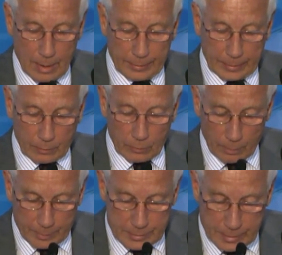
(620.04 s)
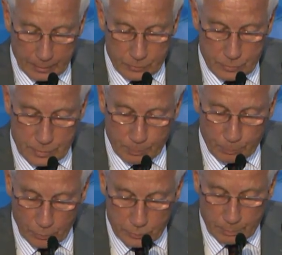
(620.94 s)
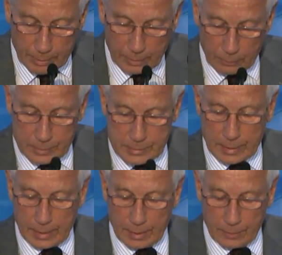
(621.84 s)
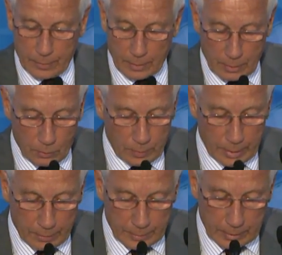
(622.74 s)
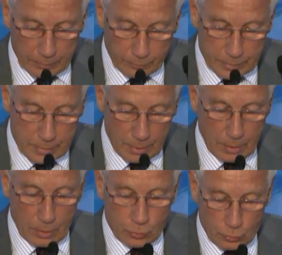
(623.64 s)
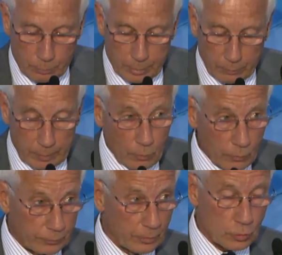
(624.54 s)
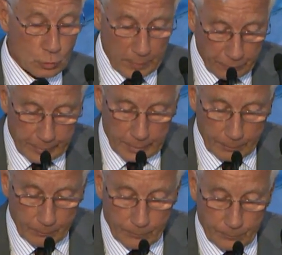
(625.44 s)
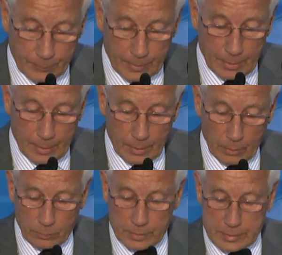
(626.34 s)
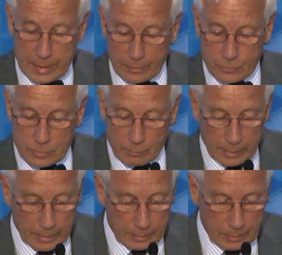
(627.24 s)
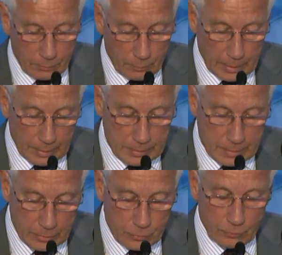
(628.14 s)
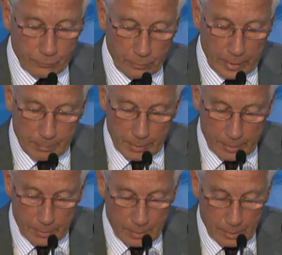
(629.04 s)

the economic sanctions imposed by the USA, the EU, and other countries should be removed swiftly. Only sanctions related to the annexation of Crimea